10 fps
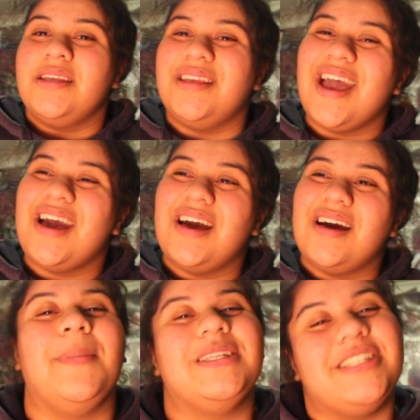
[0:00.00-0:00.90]

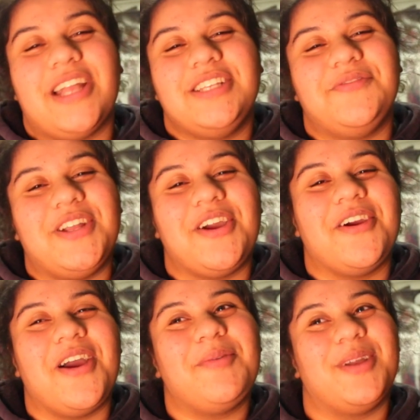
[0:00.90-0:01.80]
yeah. But today's
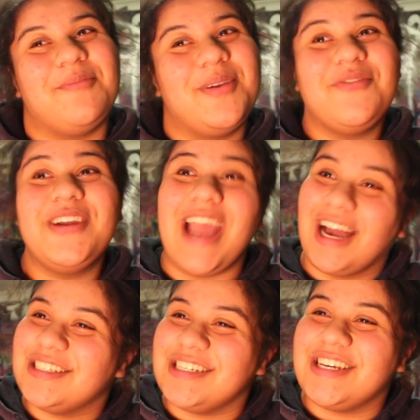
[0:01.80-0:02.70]
video, I'm going to be
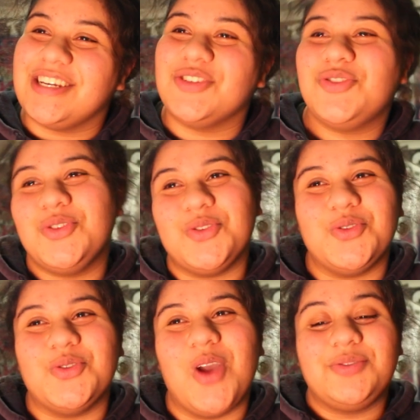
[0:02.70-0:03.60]
reacting
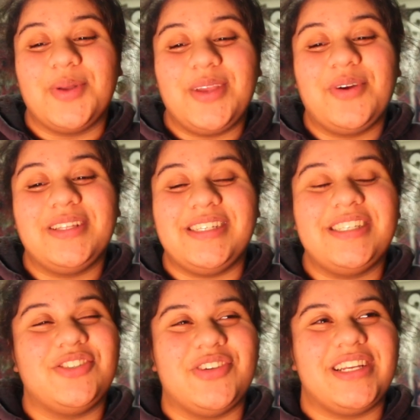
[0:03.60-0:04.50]
to 21
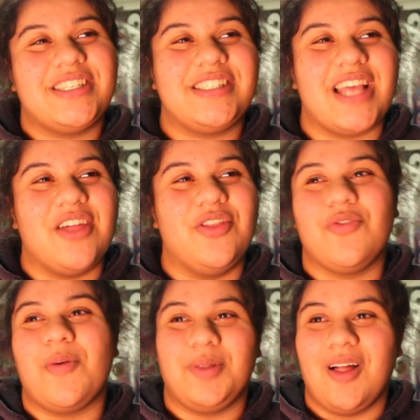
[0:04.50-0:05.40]
Districts The
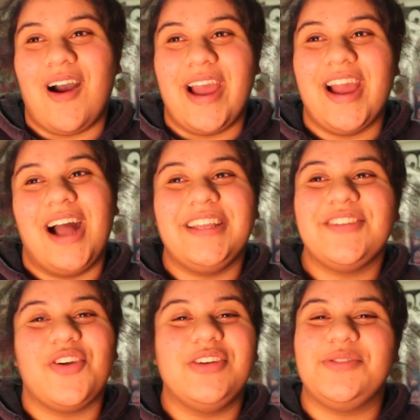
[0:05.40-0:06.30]
Reply. I
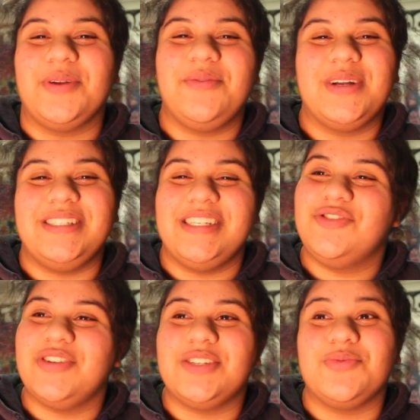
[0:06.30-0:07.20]
didn't know 21
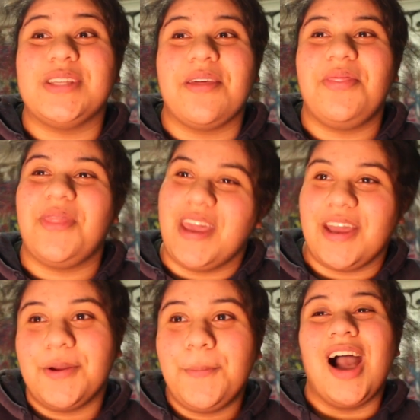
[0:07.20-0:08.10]
Districts was a
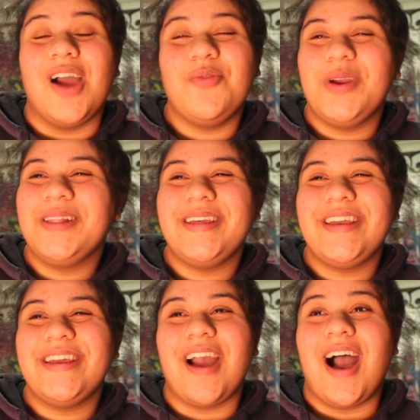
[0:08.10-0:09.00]
thing. I
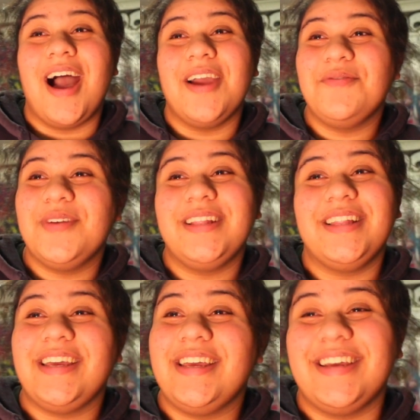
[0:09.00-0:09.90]
really, I
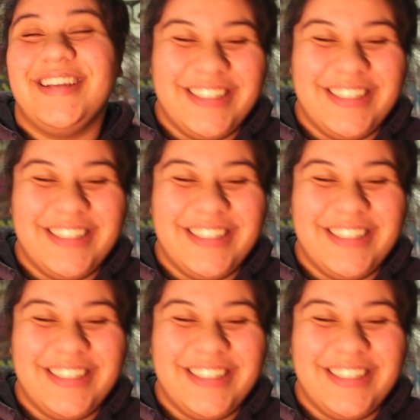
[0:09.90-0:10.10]
really...